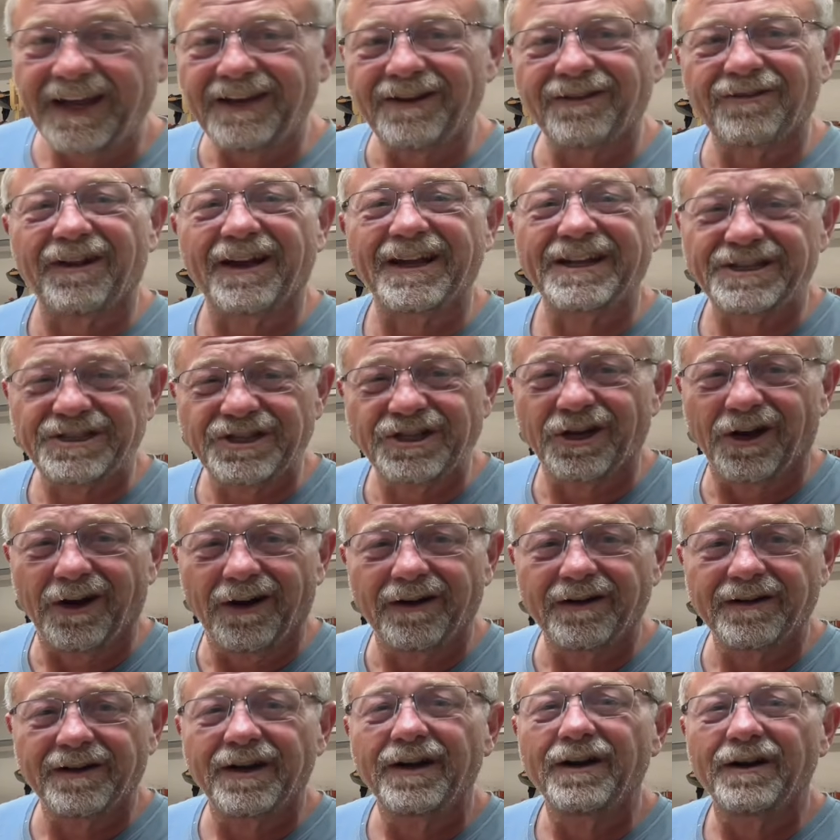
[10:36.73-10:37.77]
looked like
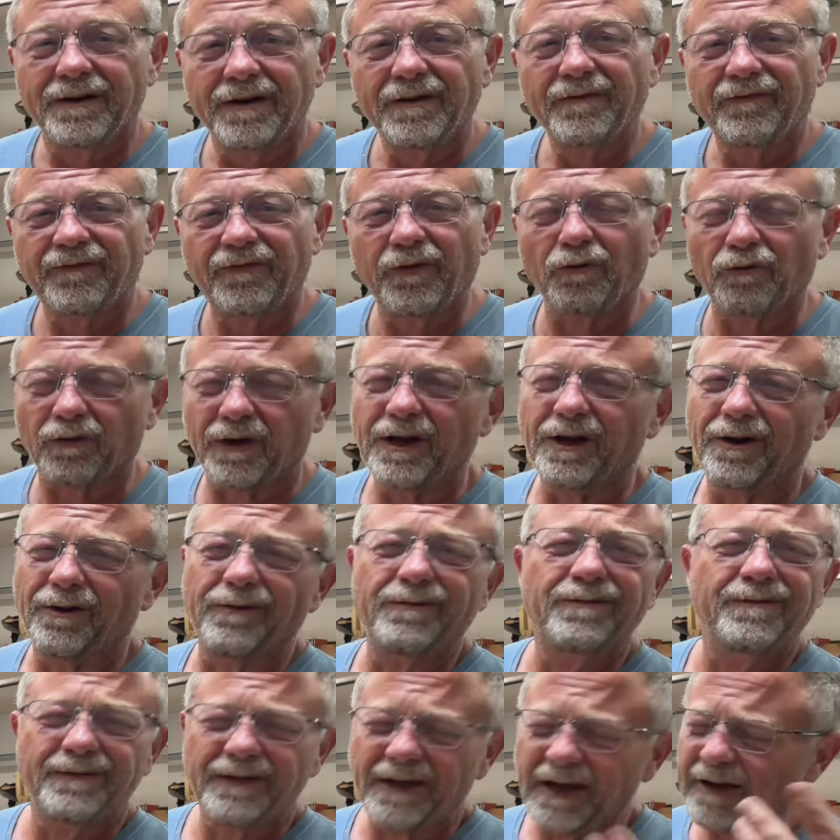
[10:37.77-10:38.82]
junk. For real.
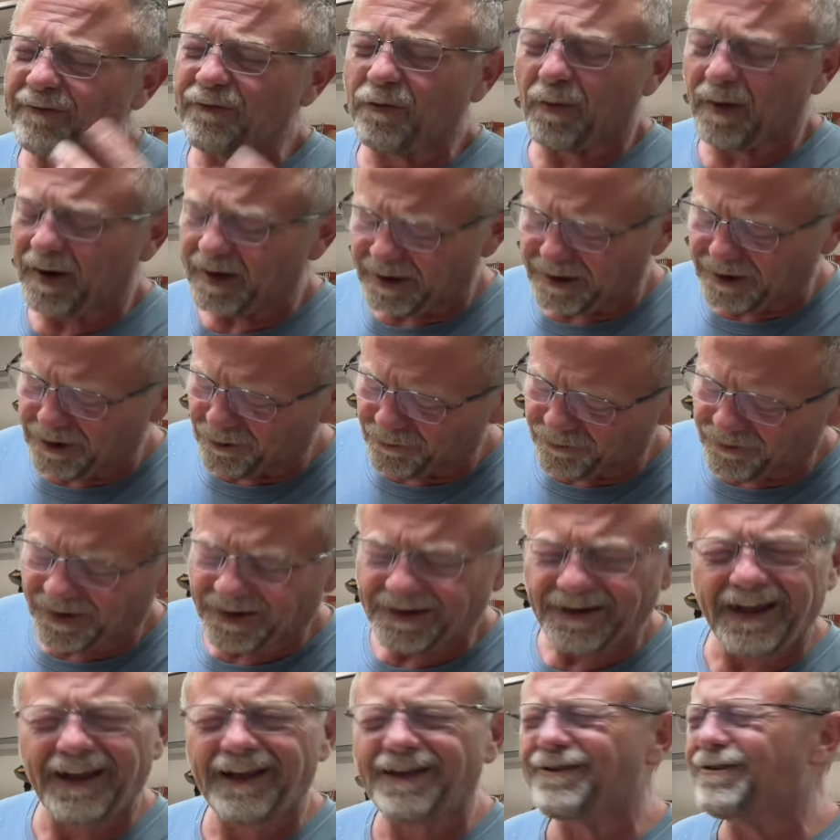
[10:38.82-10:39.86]
Everybody knows that.
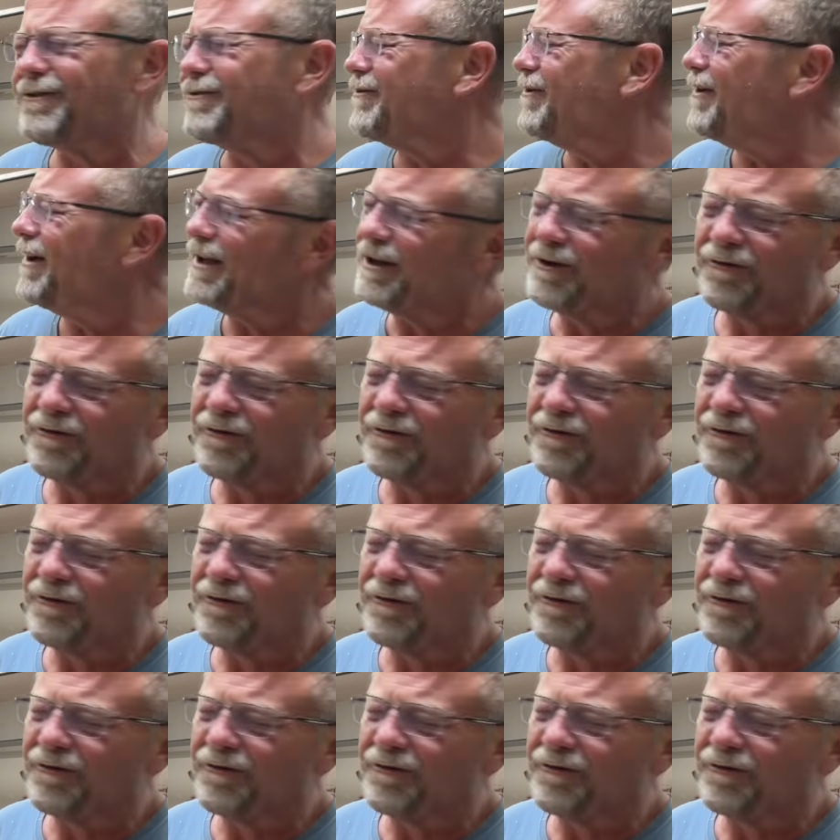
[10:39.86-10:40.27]
That looked like